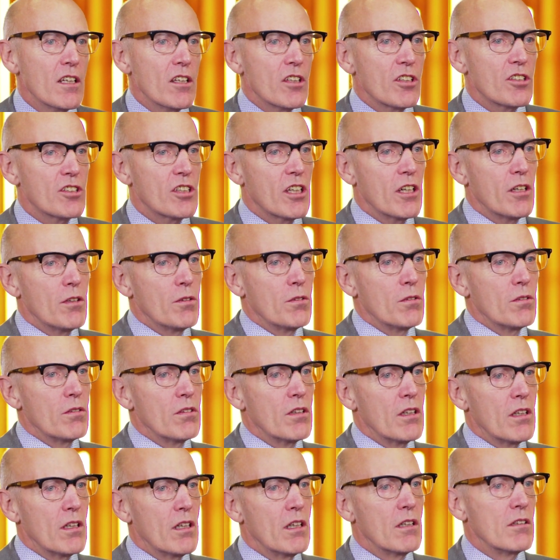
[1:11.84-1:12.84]

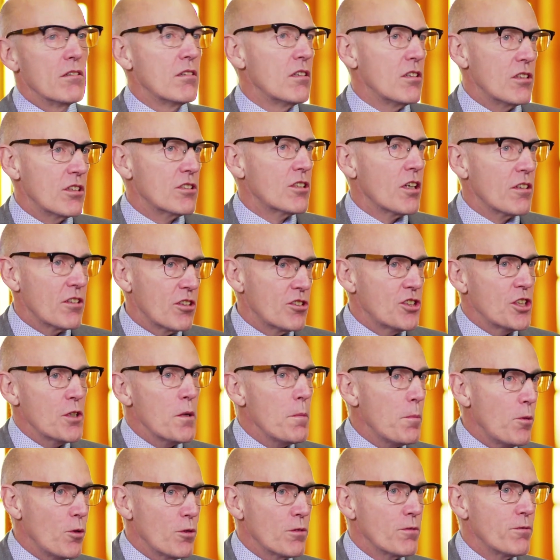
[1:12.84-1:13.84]
So the two
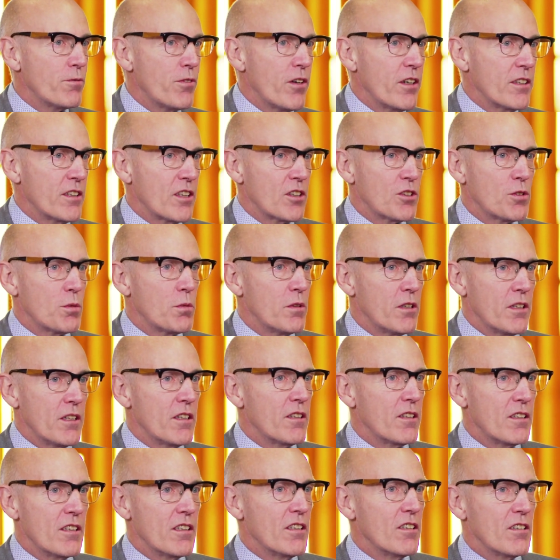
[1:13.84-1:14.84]
important findings were
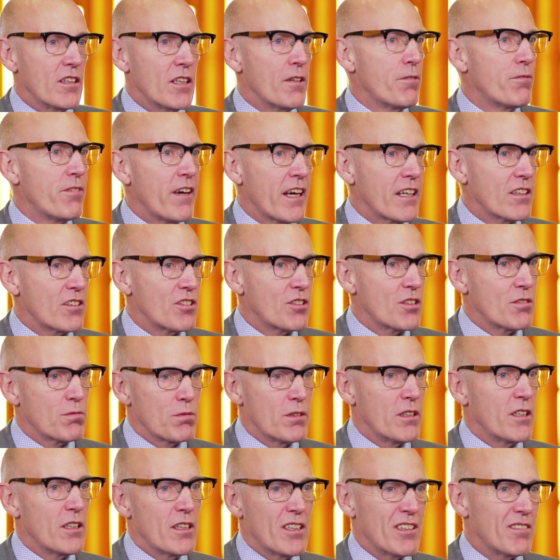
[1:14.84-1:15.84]
that the effects
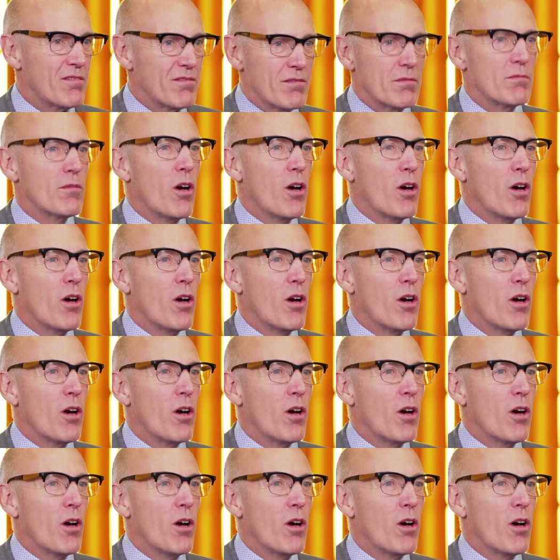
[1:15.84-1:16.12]
were